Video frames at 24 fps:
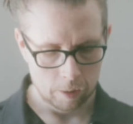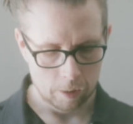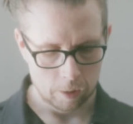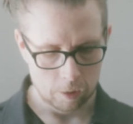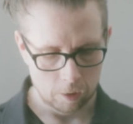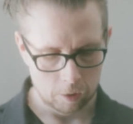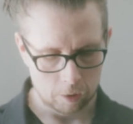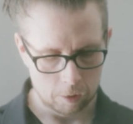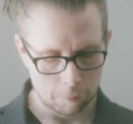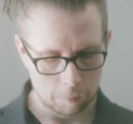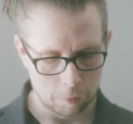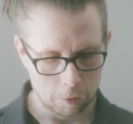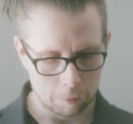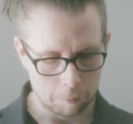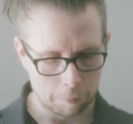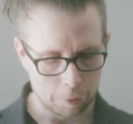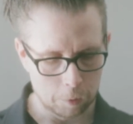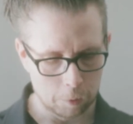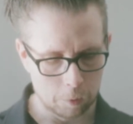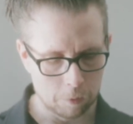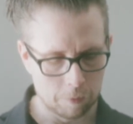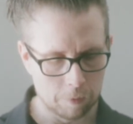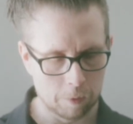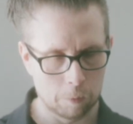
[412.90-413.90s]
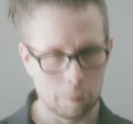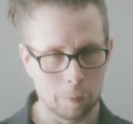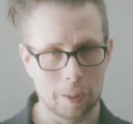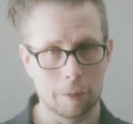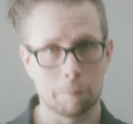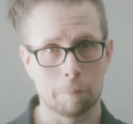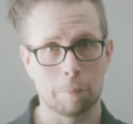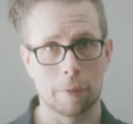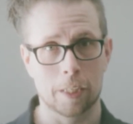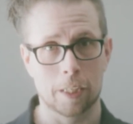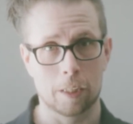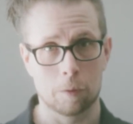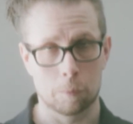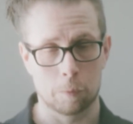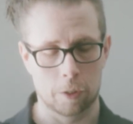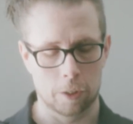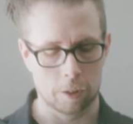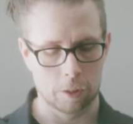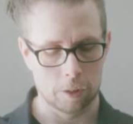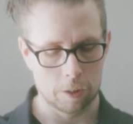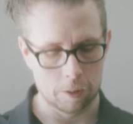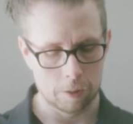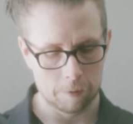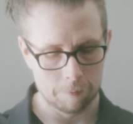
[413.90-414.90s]
Not the most beautiful one, but it
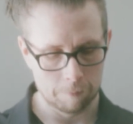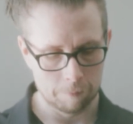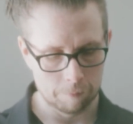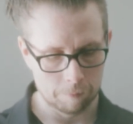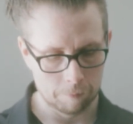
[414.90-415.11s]
works.